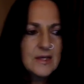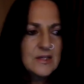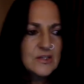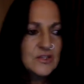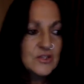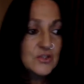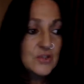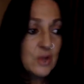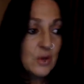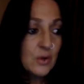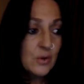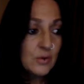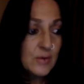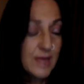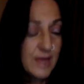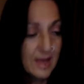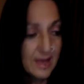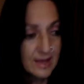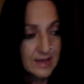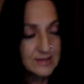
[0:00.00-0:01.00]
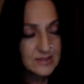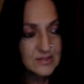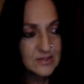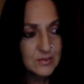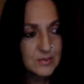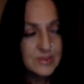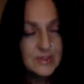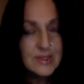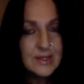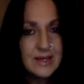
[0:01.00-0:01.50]
So,
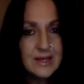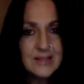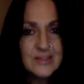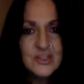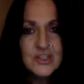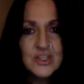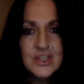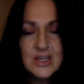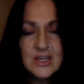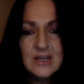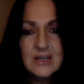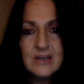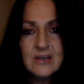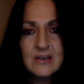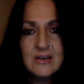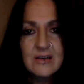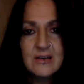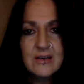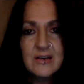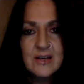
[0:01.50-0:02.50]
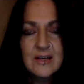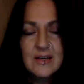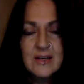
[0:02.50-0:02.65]
so in the last year,